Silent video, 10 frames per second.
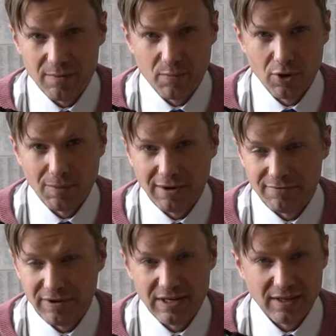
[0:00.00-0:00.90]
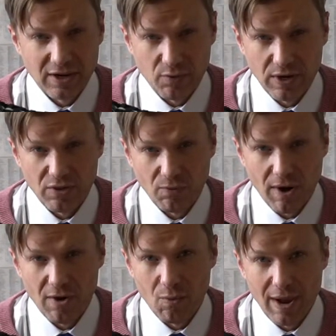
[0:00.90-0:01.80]
You put them on feet, they crease
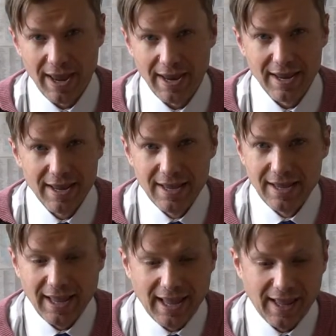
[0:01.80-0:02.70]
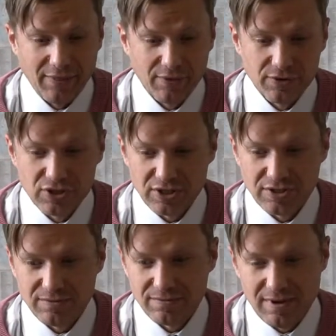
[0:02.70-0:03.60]
right away, and they're
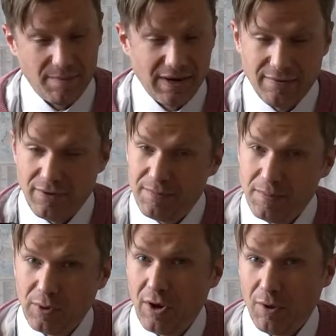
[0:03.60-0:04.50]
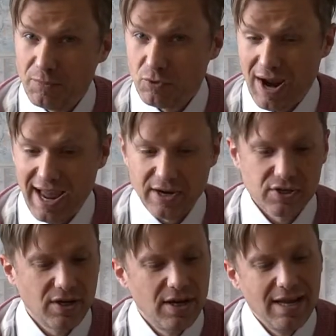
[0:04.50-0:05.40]
just, I mean, I've heard people call them trash.